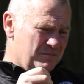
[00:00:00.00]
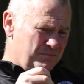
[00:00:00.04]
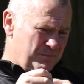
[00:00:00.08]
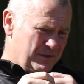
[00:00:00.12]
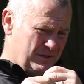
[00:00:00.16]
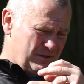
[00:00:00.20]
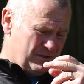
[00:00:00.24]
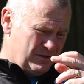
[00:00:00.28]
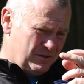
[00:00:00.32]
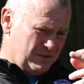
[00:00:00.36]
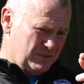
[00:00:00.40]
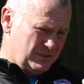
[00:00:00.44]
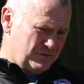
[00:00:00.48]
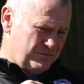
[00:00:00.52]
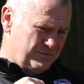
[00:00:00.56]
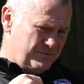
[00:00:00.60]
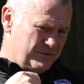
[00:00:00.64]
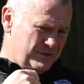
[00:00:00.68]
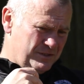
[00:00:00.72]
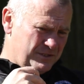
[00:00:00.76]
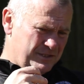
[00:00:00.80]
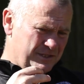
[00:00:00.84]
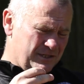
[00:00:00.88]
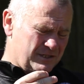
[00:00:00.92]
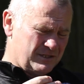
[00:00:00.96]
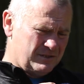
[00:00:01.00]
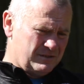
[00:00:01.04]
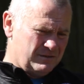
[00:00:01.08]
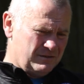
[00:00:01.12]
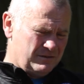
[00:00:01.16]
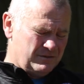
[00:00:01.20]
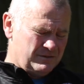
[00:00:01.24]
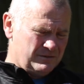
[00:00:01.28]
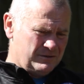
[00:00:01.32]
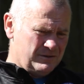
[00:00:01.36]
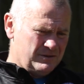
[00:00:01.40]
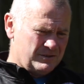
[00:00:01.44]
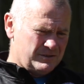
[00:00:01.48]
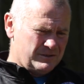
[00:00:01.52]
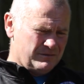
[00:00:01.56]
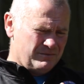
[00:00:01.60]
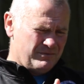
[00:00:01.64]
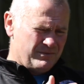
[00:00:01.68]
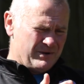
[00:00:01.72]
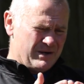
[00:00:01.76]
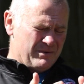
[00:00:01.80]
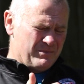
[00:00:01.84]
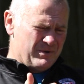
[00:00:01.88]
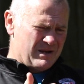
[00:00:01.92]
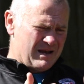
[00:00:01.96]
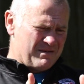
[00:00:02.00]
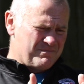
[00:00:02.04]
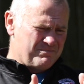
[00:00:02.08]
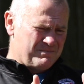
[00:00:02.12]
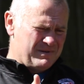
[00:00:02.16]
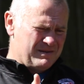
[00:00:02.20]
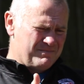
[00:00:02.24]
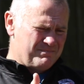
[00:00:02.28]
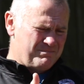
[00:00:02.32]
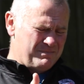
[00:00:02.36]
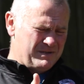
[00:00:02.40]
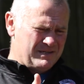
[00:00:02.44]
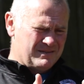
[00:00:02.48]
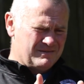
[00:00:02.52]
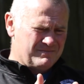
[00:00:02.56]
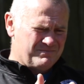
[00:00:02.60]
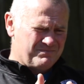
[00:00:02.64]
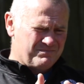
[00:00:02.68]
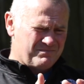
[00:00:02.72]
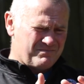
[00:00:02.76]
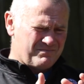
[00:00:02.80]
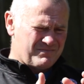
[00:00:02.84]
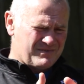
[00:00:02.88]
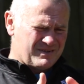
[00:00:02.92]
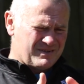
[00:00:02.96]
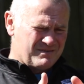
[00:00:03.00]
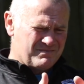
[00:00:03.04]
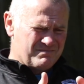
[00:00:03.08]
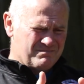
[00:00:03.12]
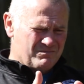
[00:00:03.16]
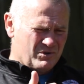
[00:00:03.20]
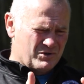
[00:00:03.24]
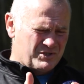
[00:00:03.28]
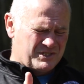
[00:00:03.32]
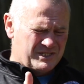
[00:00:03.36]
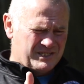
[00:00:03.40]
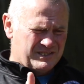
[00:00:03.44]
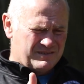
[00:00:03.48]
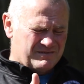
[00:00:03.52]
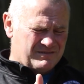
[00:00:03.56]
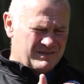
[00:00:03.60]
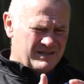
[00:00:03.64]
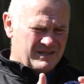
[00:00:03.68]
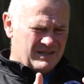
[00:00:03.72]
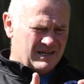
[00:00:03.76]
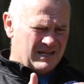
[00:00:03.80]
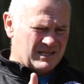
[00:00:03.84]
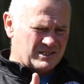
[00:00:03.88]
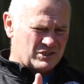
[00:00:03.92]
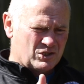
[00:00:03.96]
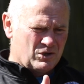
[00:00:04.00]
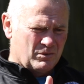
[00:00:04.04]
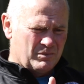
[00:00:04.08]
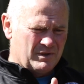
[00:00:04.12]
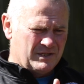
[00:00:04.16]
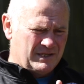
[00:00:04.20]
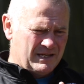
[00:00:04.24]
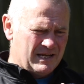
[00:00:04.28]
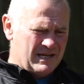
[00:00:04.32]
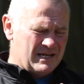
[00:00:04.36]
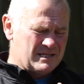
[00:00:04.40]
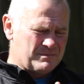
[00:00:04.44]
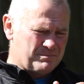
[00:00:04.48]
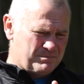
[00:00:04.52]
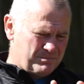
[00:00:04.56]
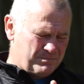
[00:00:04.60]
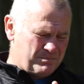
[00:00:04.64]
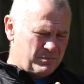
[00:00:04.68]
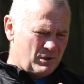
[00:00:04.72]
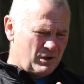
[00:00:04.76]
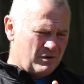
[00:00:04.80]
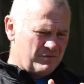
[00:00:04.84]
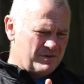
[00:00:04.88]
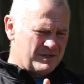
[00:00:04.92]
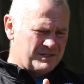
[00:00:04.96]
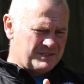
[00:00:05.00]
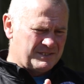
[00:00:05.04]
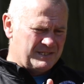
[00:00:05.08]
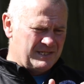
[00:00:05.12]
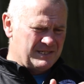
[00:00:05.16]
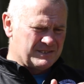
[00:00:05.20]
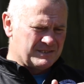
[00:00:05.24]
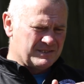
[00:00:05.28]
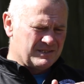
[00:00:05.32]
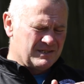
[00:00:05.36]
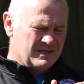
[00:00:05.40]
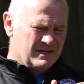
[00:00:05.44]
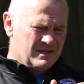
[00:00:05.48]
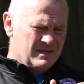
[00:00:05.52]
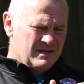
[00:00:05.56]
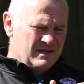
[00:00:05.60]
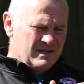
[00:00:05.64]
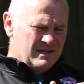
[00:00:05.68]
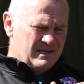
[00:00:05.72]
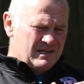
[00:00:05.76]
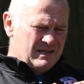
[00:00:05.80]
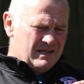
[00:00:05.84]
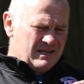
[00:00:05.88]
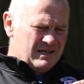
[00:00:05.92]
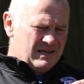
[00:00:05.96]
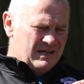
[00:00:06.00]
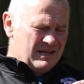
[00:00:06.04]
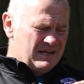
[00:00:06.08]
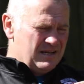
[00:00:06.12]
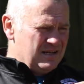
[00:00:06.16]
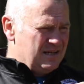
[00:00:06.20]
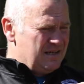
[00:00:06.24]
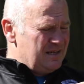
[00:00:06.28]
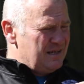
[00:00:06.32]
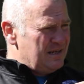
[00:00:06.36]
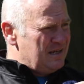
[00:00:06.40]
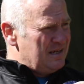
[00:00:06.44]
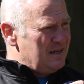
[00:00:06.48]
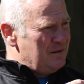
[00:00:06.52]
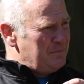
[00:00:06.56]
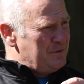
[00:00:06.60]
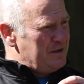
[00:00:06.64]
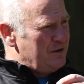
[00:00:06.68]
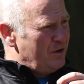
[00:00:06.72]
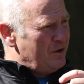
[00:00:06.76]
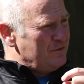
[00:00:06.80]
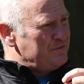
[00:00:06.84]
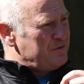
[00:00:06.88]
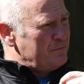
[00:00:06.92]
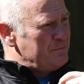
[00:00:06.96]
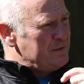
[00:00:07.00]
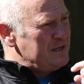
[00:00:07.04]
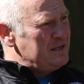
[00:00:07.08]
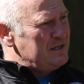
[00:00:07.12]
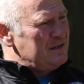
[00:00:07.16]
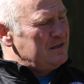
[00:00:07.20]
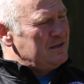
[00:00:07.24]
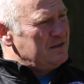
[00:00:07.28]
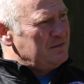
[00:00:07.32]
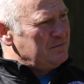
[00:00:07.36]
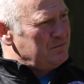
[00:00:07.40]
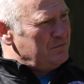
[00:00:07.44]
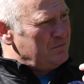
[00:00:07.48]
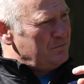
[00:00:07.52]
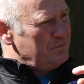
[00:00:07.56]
Because the success where we haven't been beaten much in the last couple of years, bar this season, it'd be hard for me to